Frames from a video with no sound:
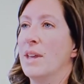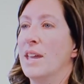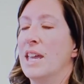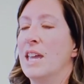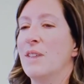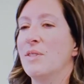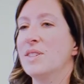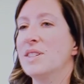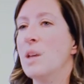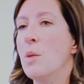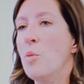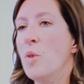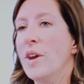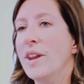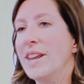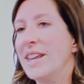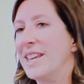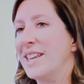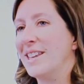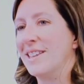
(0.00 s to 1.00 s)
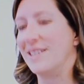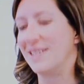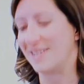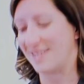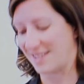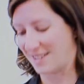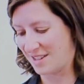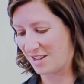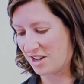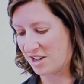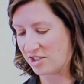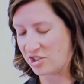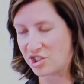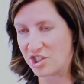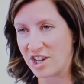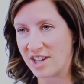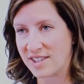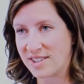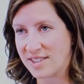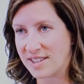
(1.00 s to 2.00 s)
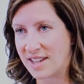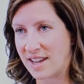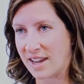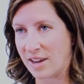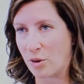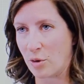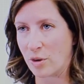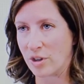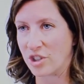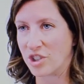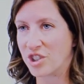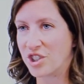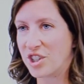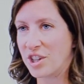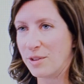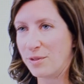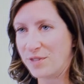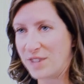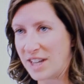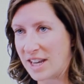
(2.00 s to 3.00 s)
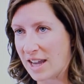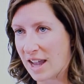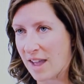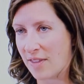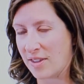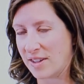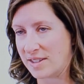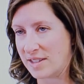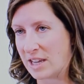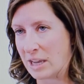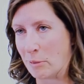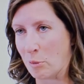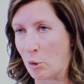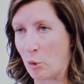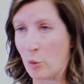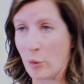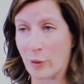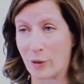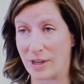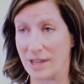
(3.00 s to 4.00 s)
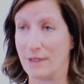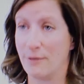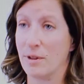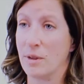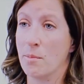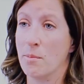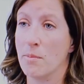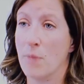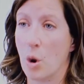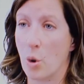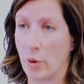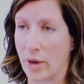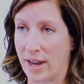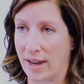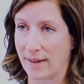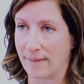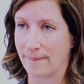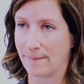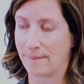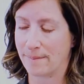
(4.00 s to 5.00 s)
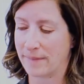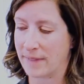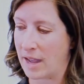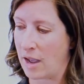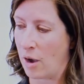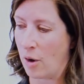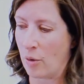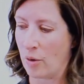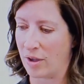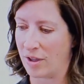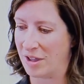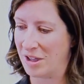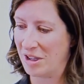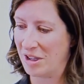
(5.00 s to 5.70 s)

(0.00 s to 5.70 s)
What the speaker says: If someone is adjusting or shifting on the table or even moaning, now,